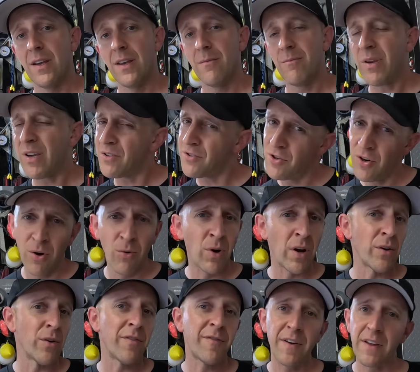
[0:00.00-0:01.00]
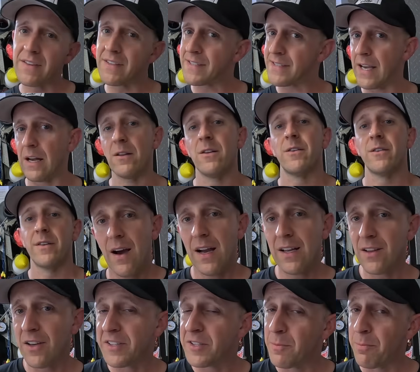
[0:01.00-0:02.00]
because you don't want to offend the seller. I
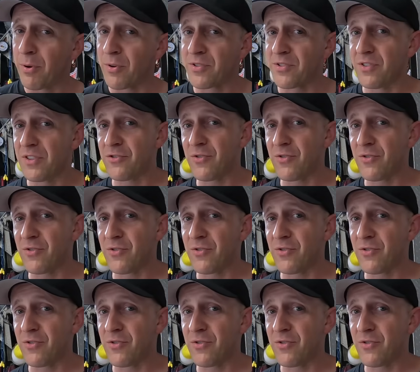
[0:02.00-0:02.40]
like to personally